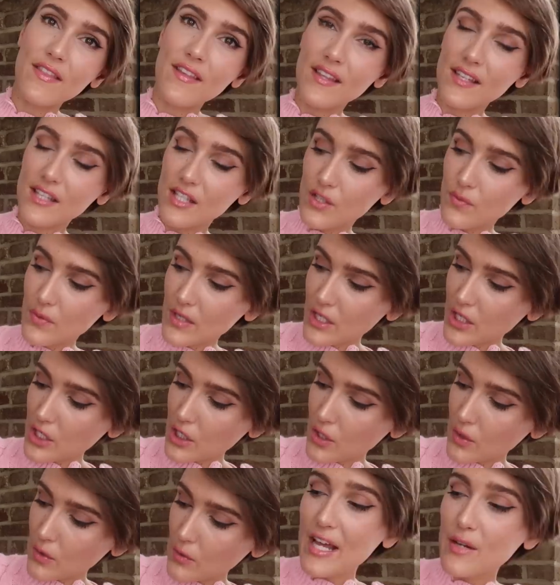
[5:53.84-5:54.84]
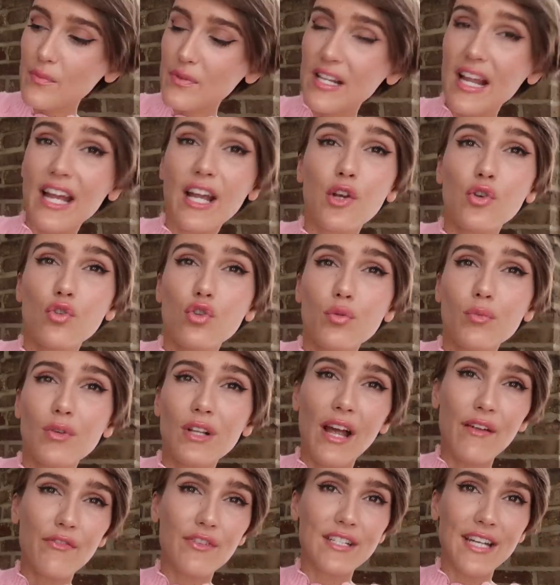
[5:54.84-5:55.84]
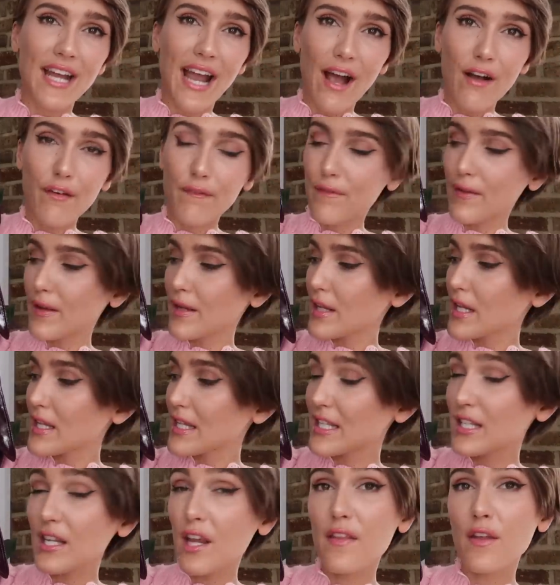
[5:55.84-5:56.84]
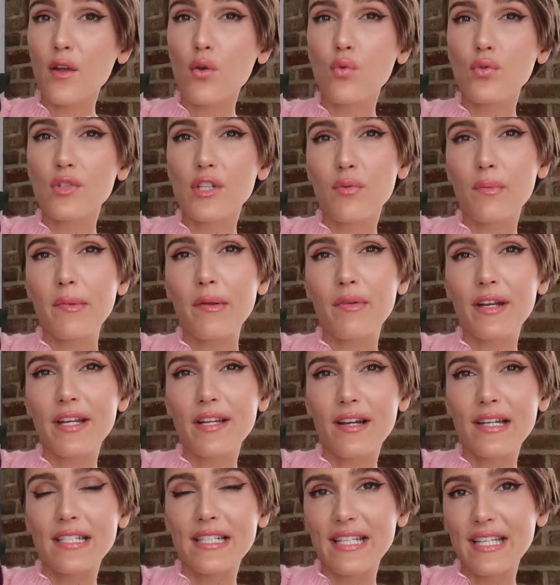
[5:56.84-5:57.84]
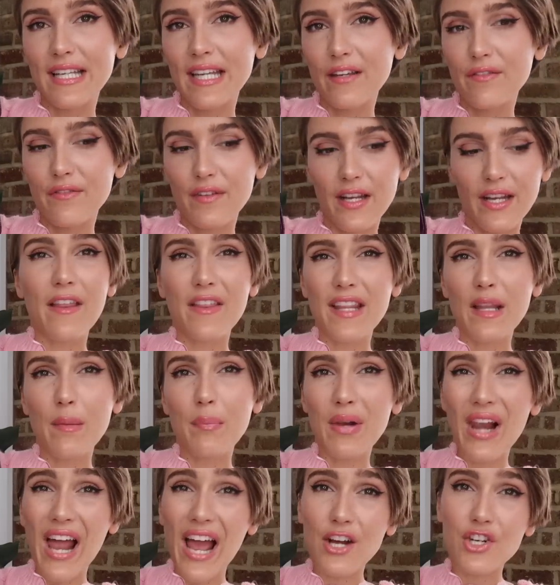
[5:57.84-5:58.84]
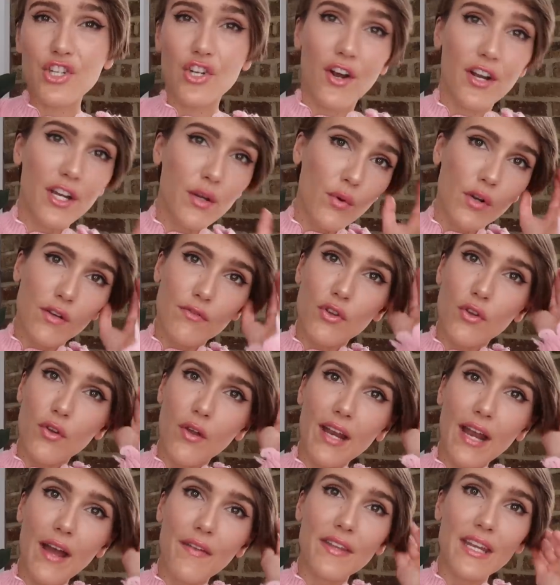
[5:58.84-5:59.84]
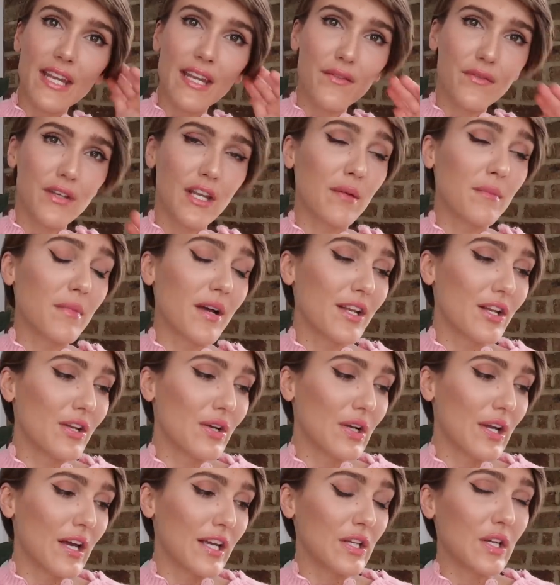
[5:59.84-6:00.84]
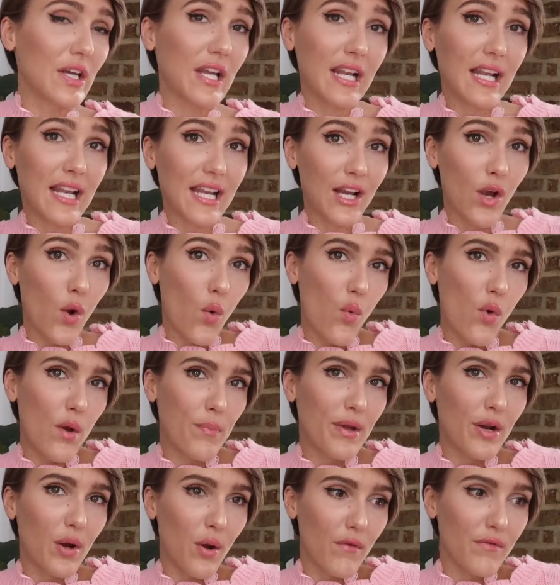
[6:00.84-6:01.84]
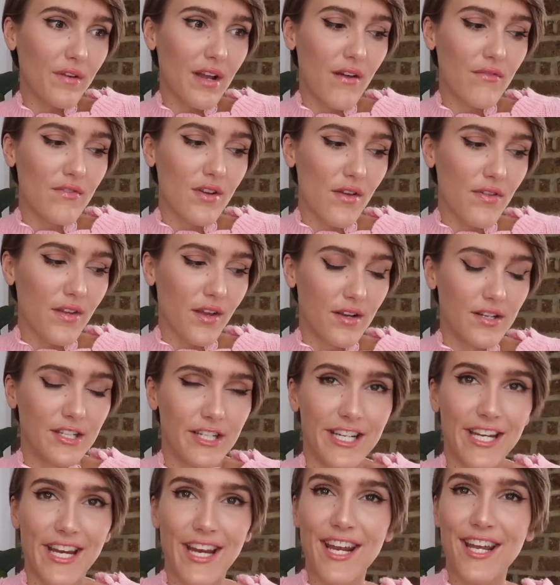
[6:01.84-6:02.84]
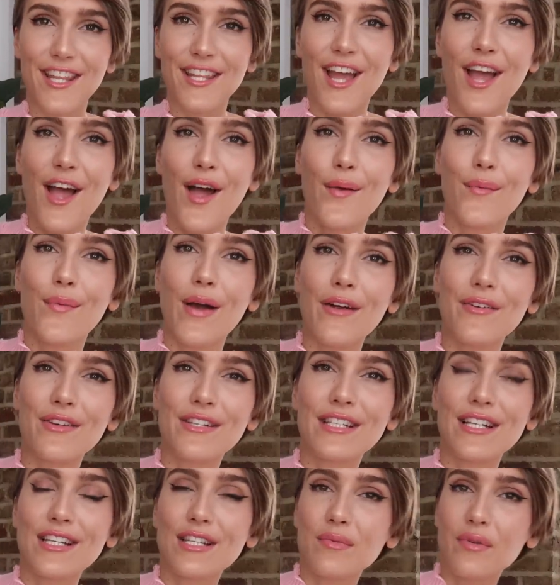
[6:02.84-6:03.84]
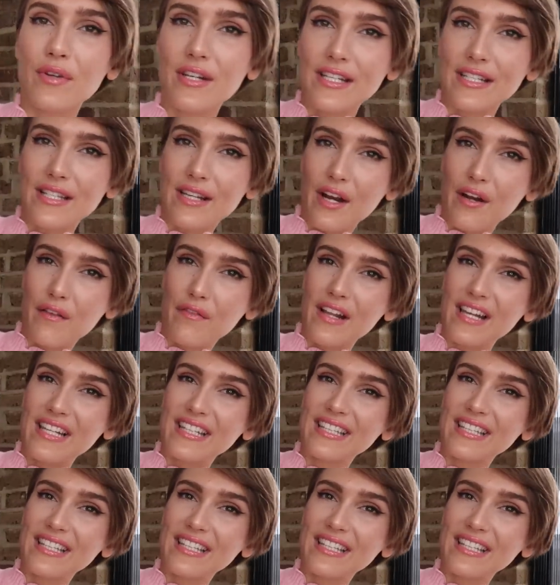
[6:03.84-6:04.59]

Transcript: I think this is really cute. Paired with like a normal everyday outfit. This I think also would be really nice in the evening. I think the black shiny one, if you're going out in the evening, might look like you're gonna like whip it off and have nothing underneath. Whereas this one is kind of